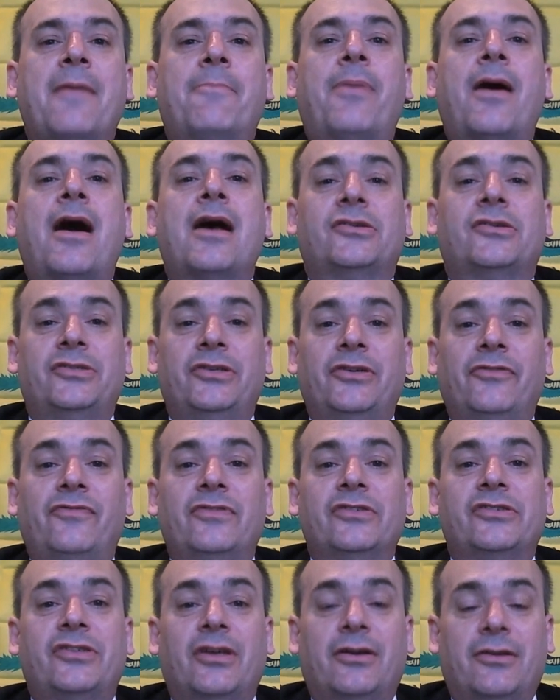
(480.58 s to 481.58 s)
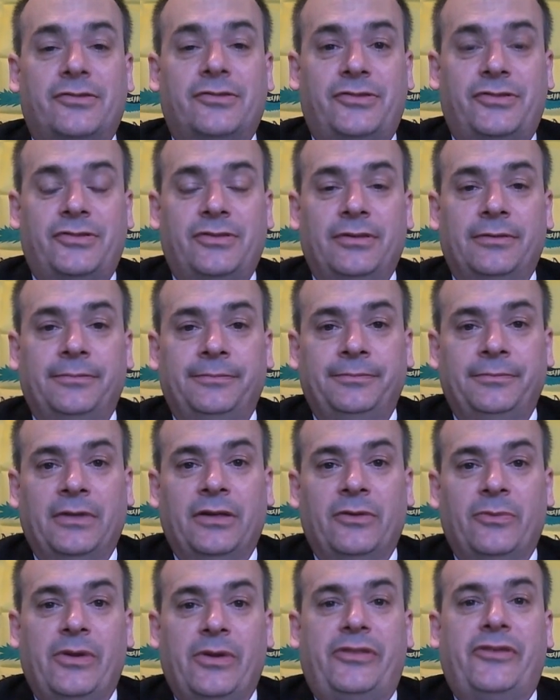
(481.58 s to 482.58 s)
positive results with